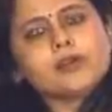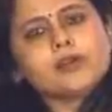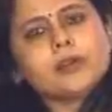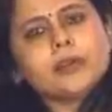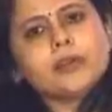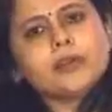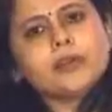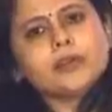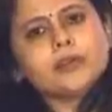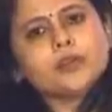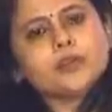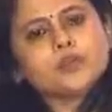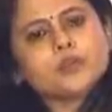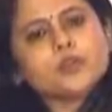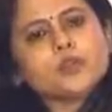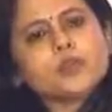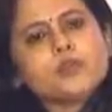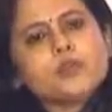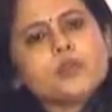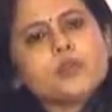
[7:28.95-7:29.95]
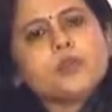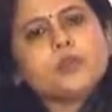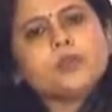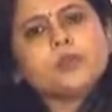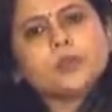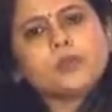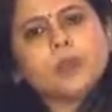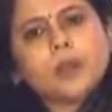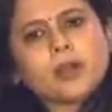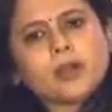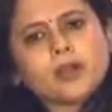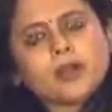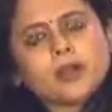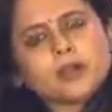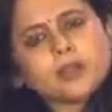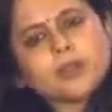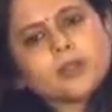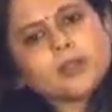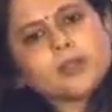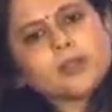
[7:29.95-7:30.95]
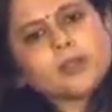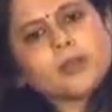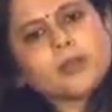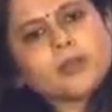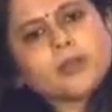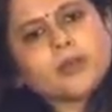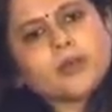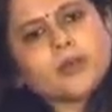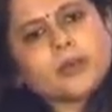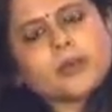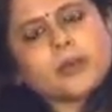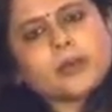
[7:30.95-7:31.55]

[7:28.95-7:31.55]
I think the most beautiful part has been that,